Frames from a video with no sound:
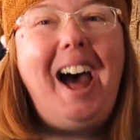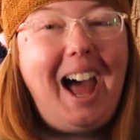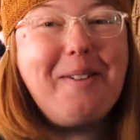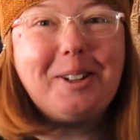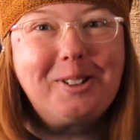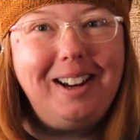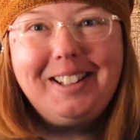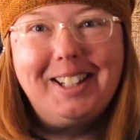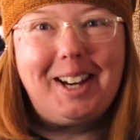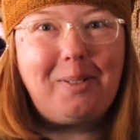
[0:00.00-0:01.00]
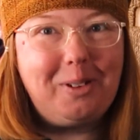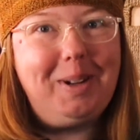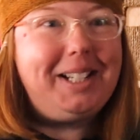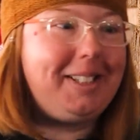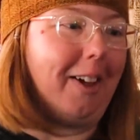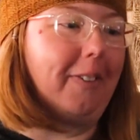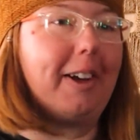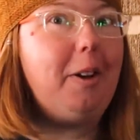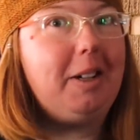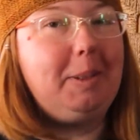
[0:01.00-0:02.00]
I will try to look it up for myself.
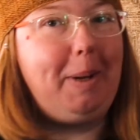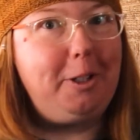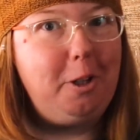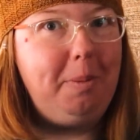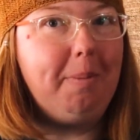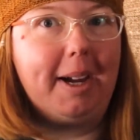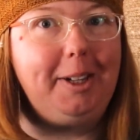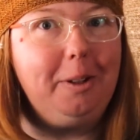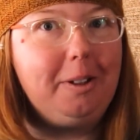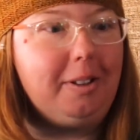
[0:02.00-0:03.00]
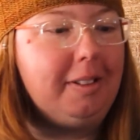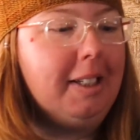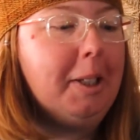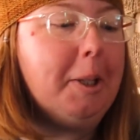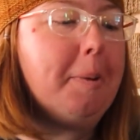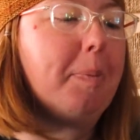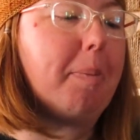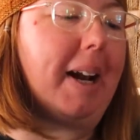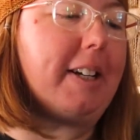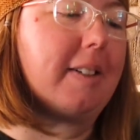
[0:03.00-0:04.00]
I don't expect you to be my Google,
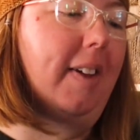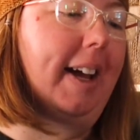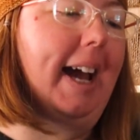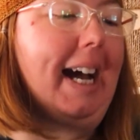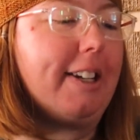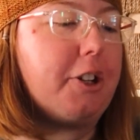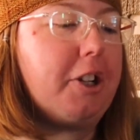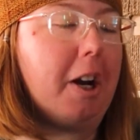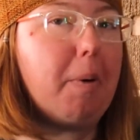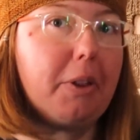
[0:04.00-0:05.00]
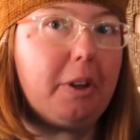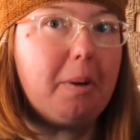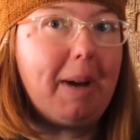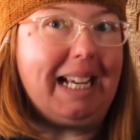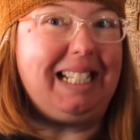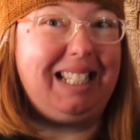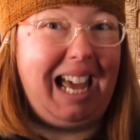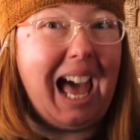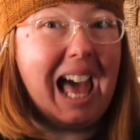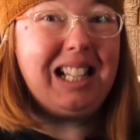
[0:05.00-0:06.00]
but I just felt like I had to share with you my
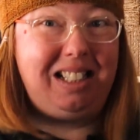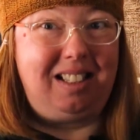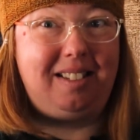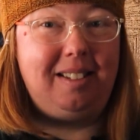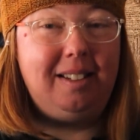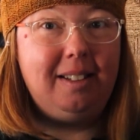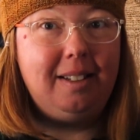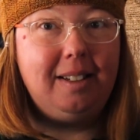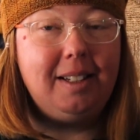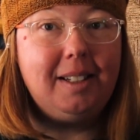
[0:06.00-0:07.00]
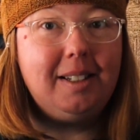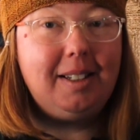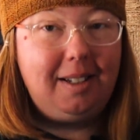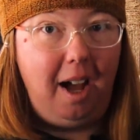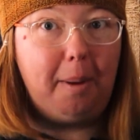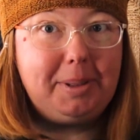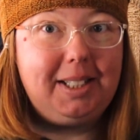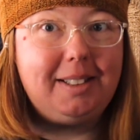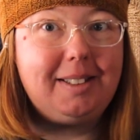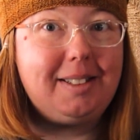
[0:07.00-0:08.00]
intense
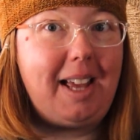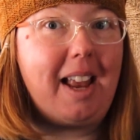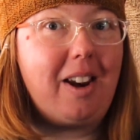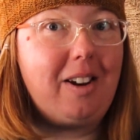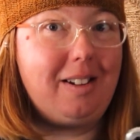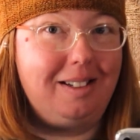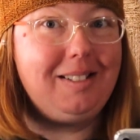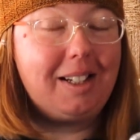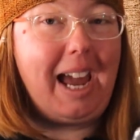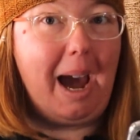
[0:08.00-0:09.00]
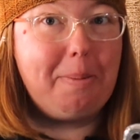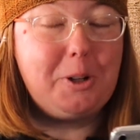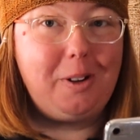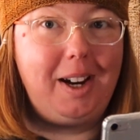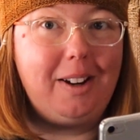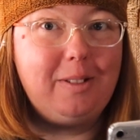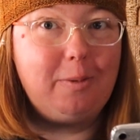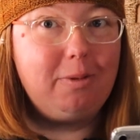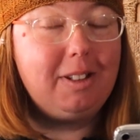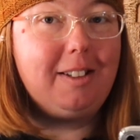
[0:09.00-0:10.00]
competence at capturing
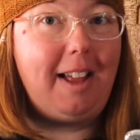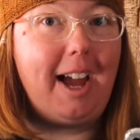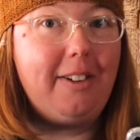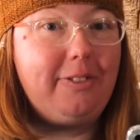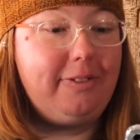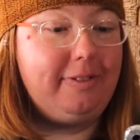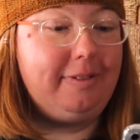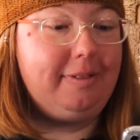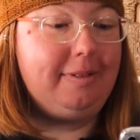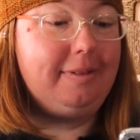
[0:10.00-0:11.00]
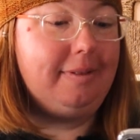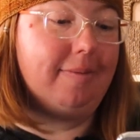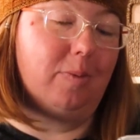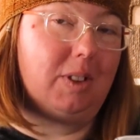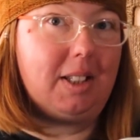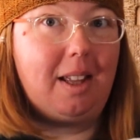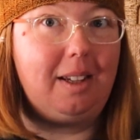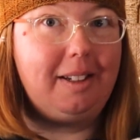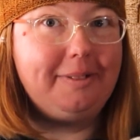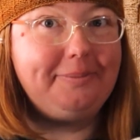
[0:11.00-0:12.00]
real life. Just
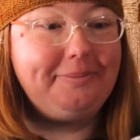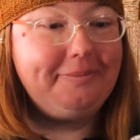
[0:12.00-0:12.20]
telling you.